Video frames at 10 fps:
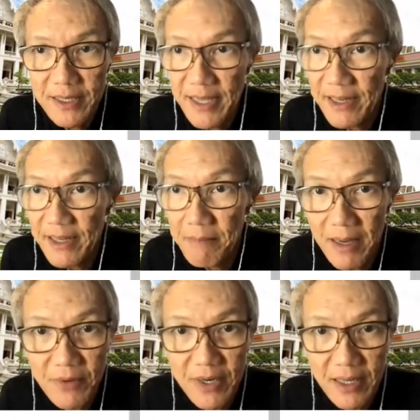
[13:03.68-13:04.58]
data
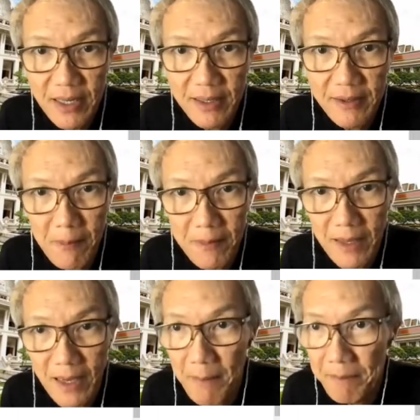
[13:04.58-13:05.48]
memory
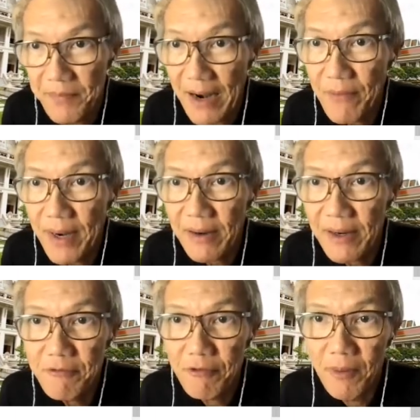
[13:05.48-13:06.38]
comes
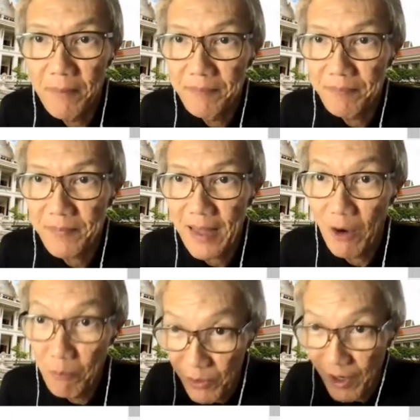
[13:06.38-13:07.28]
directly from
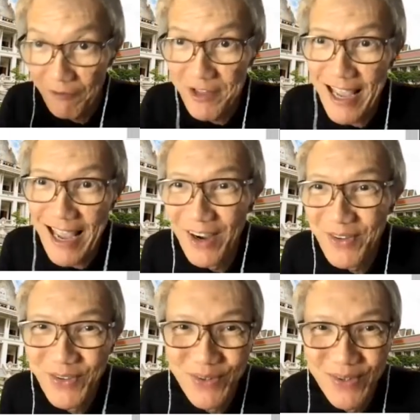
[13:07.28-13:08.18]
output of the
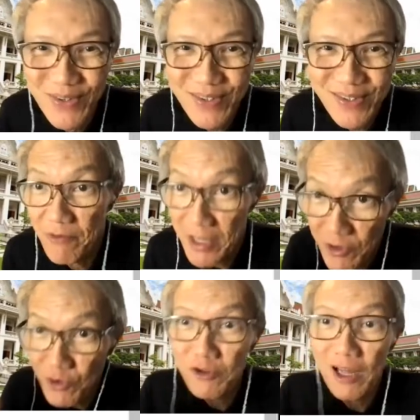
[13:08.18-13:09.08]
ALU. We
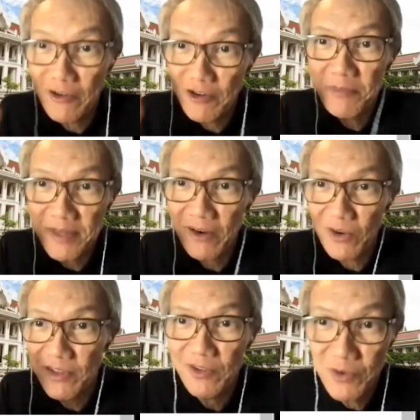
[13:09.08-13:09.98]
use arithmetic
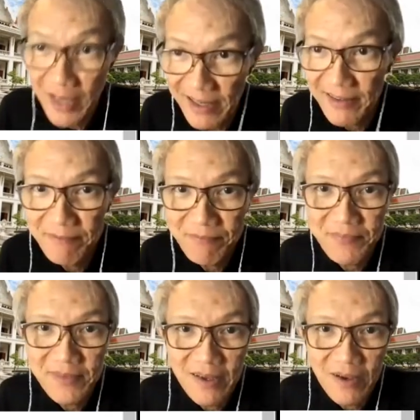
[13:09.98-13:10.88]
logic unit.
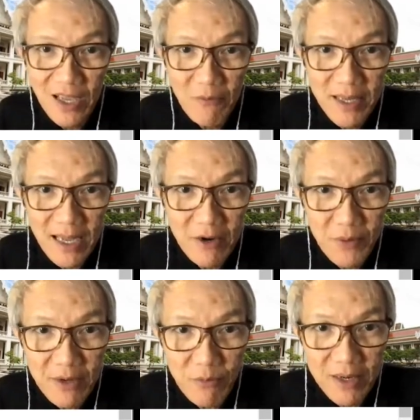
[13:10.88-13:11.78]
Okay, we can
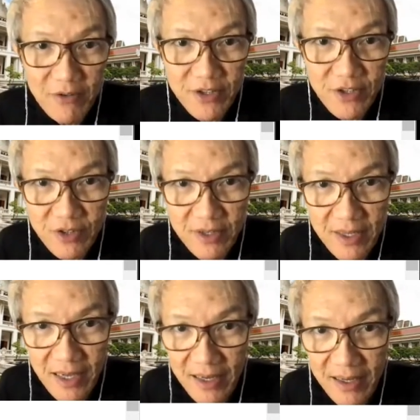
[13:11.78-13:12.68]
read one register
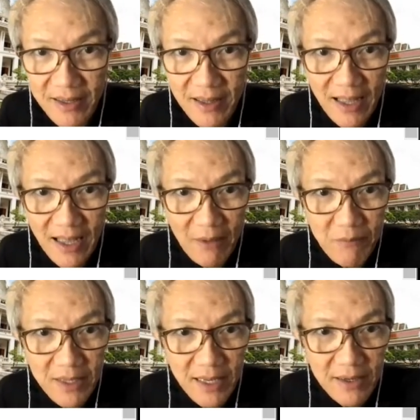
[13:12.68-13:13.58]
here, and
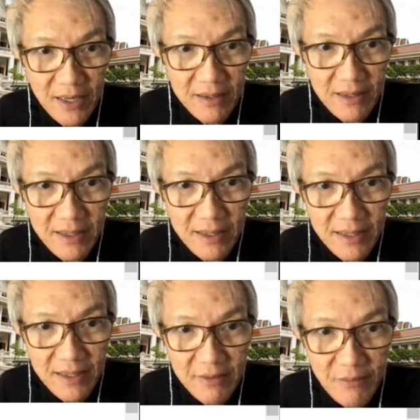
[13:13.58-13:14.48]
we can read
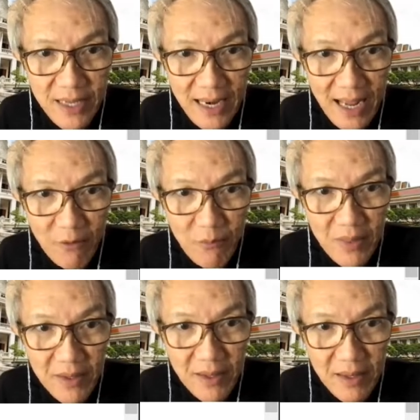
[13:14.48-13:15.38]
we can add with
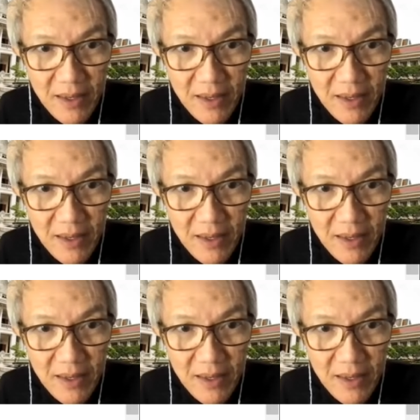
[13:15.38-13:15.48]
the